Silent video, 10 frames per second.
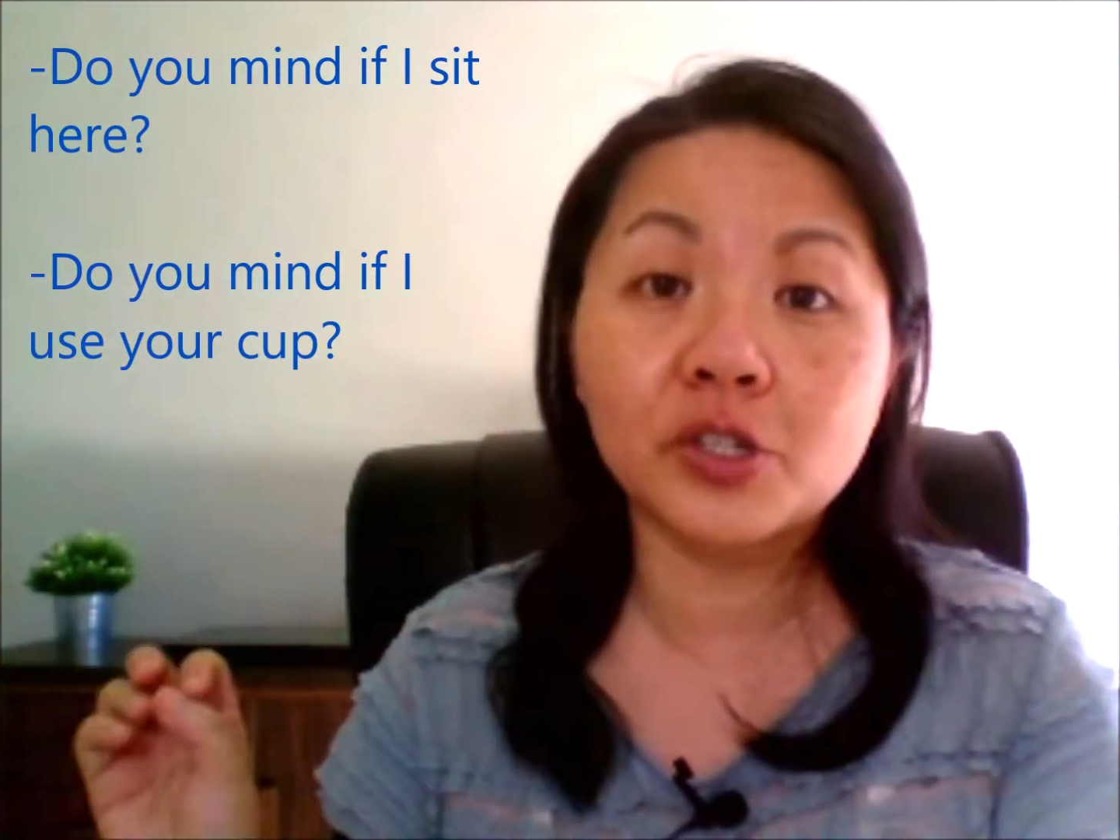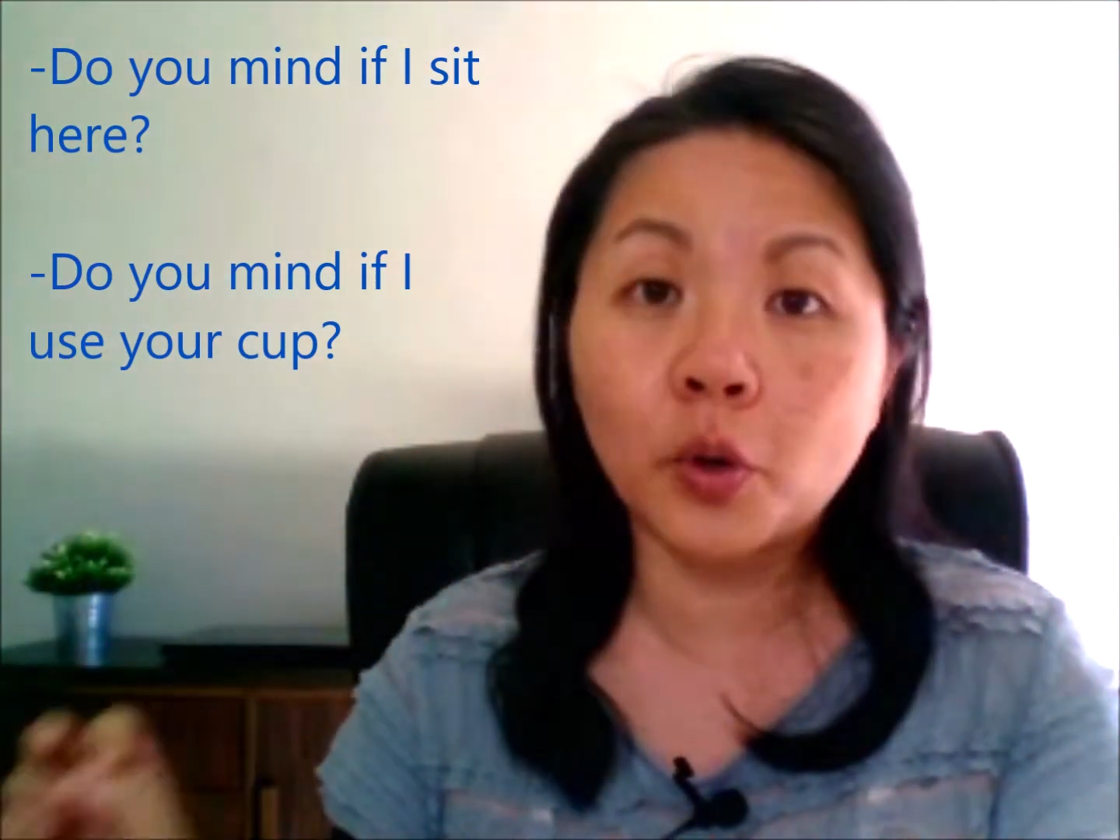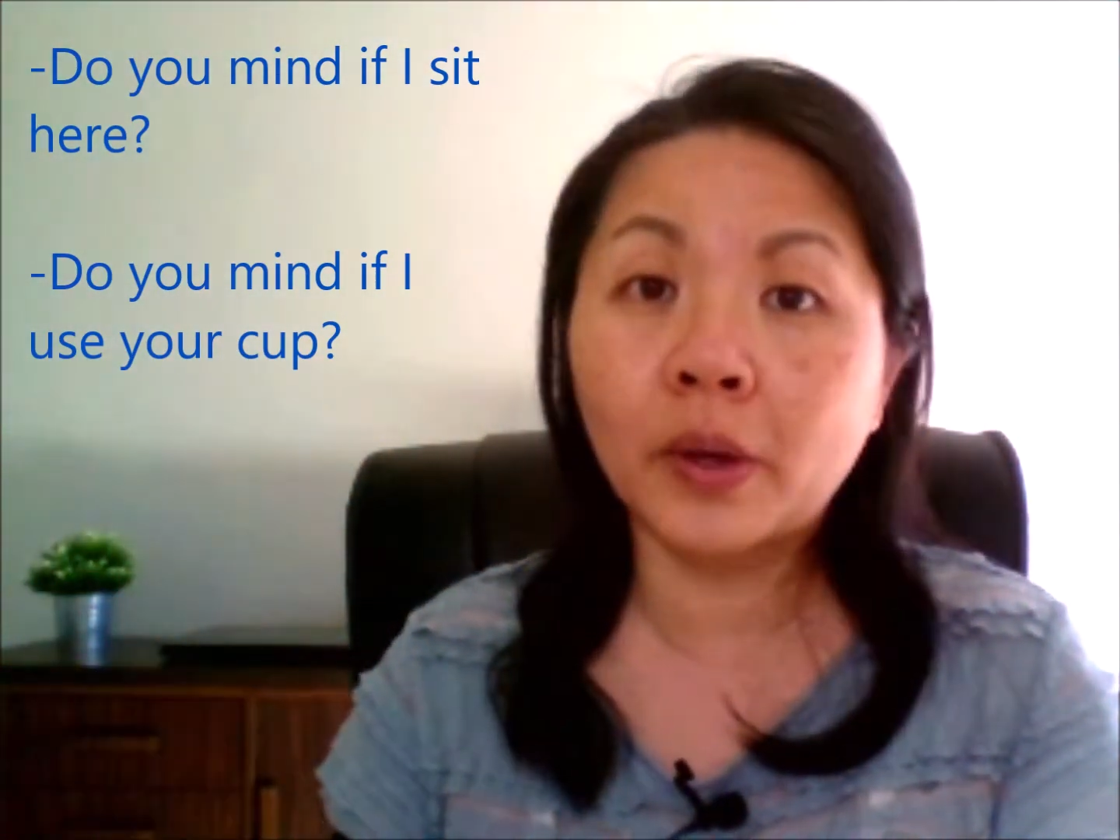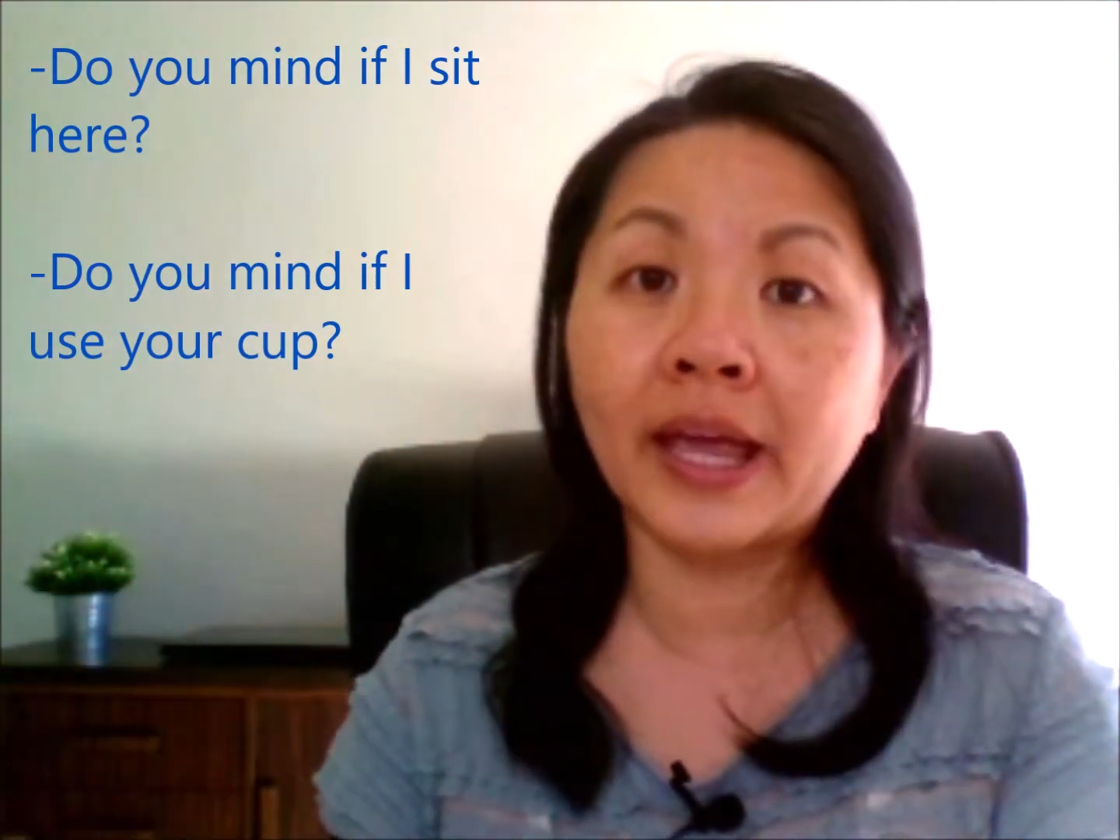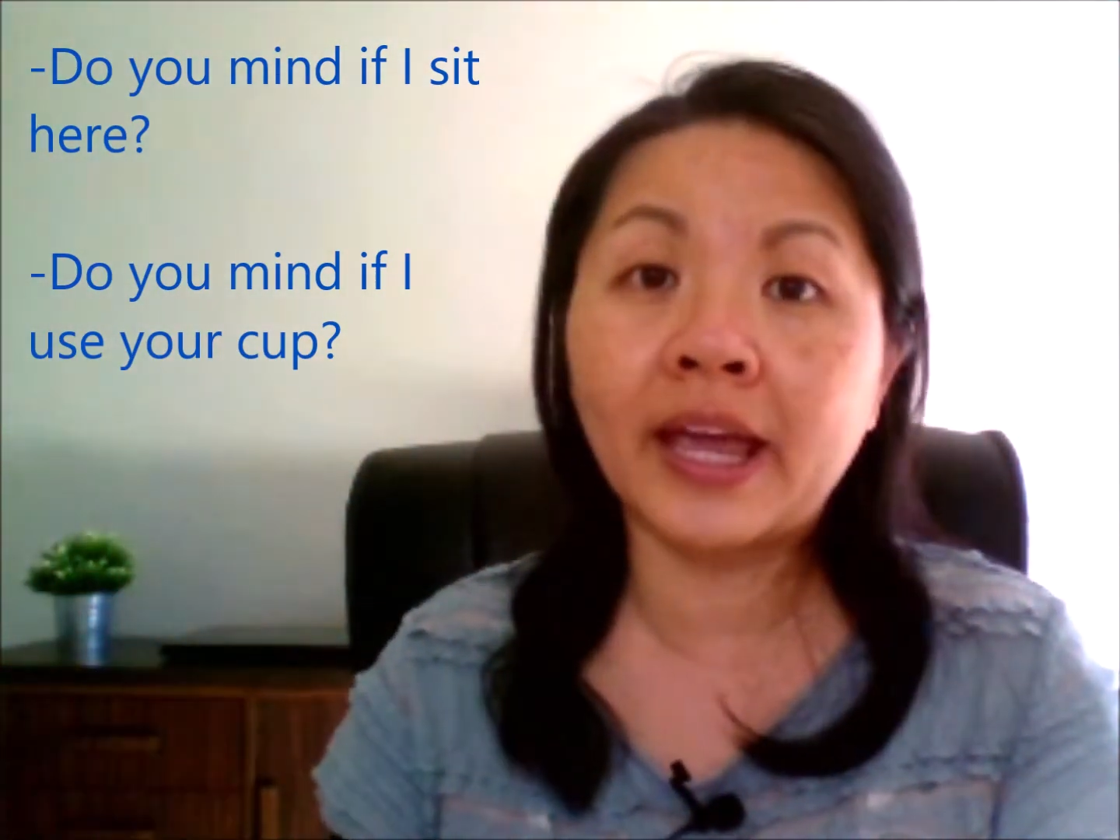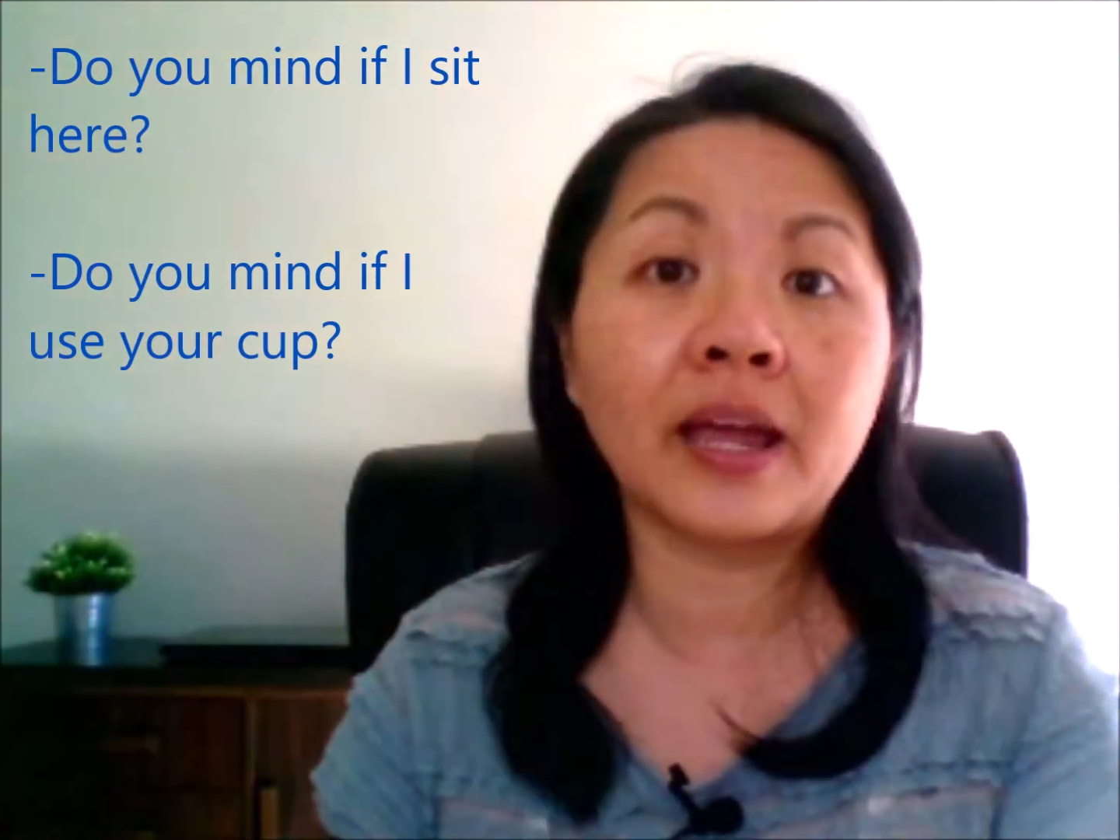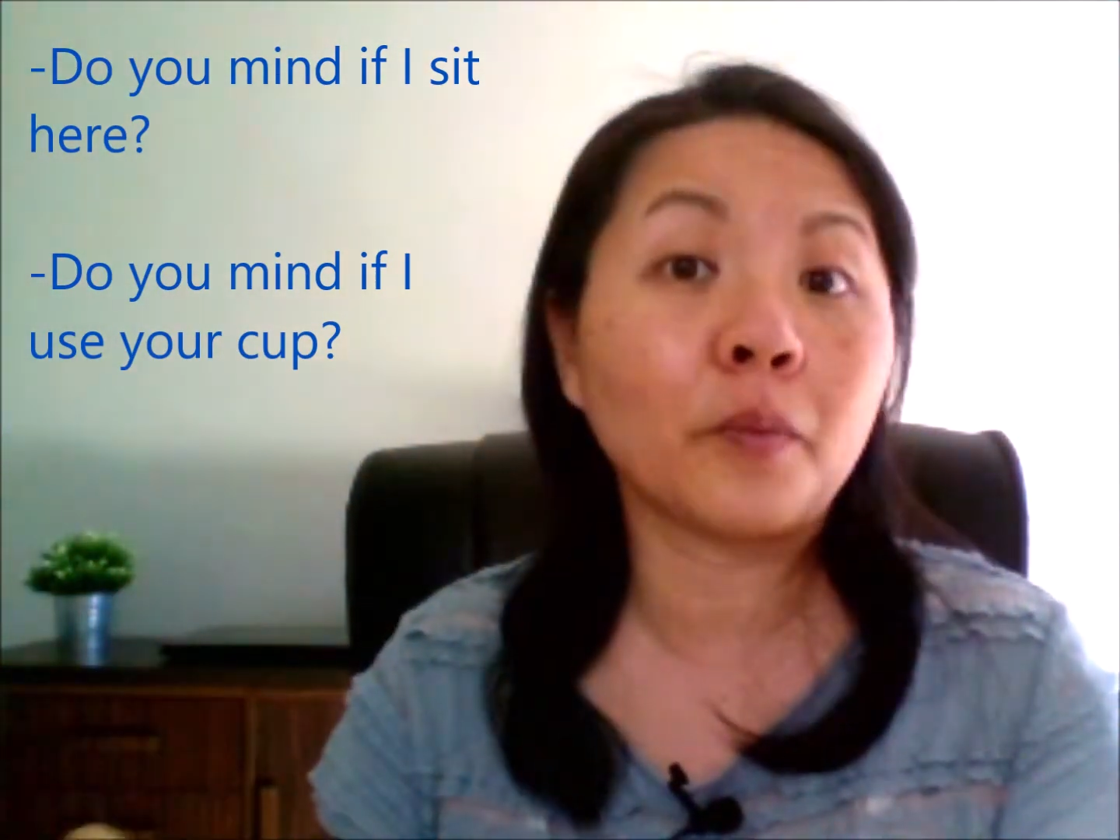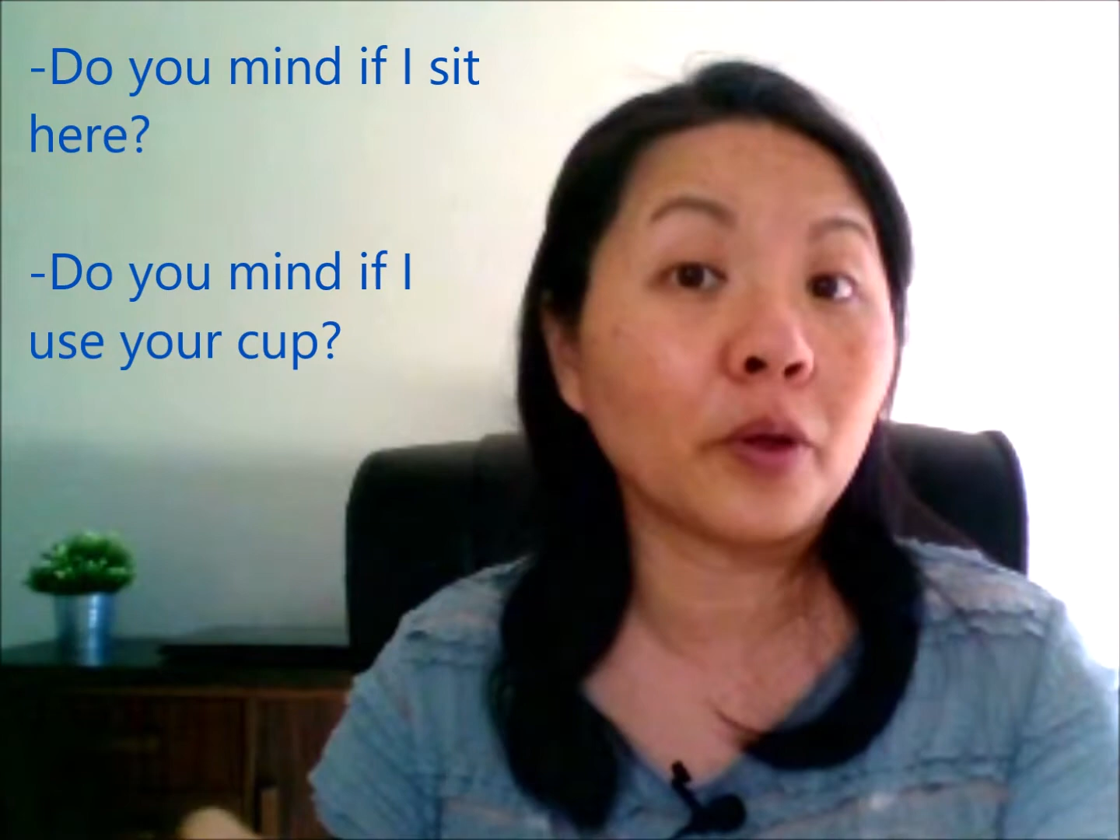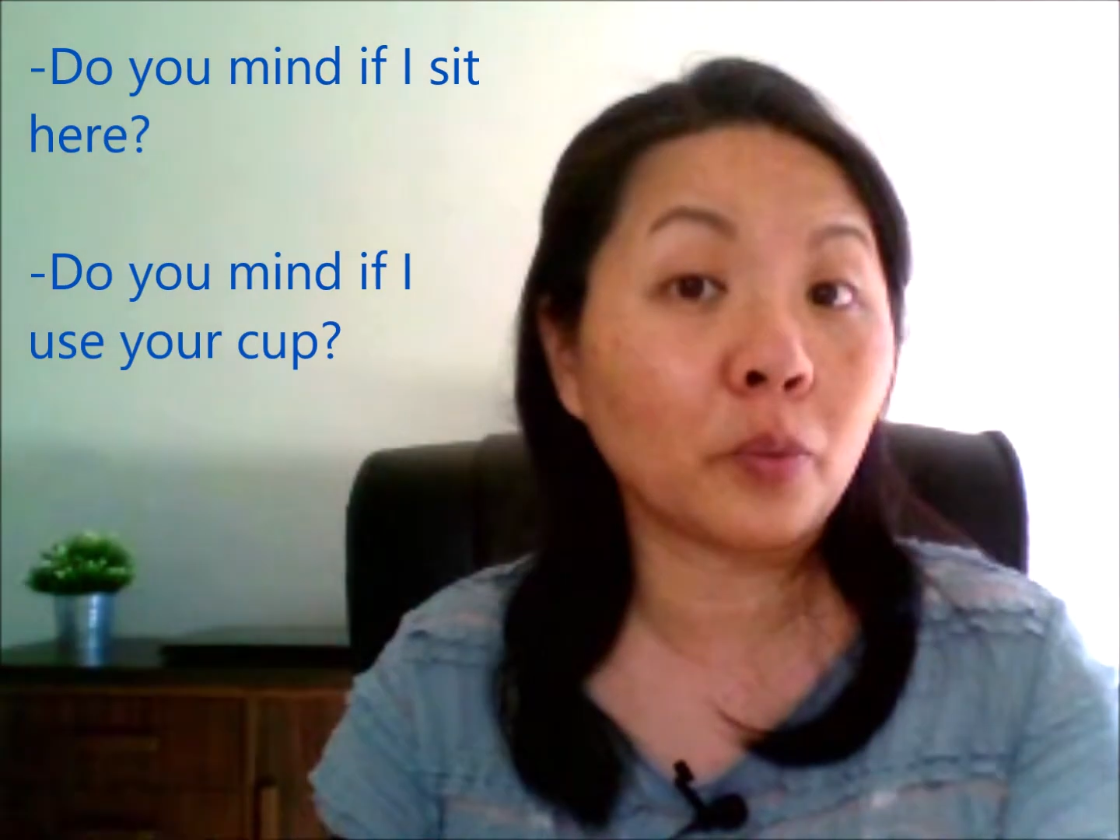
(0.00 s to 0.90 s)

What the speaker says: okay with